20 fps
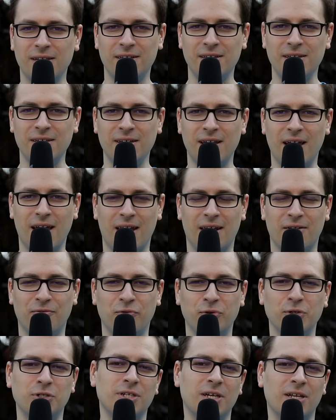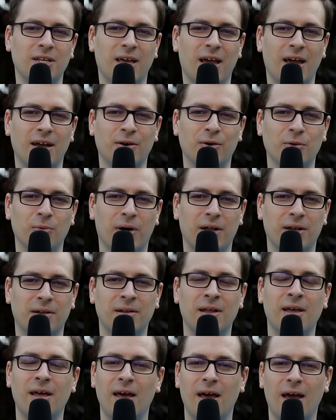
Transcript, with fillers: key, and fortunately I got one.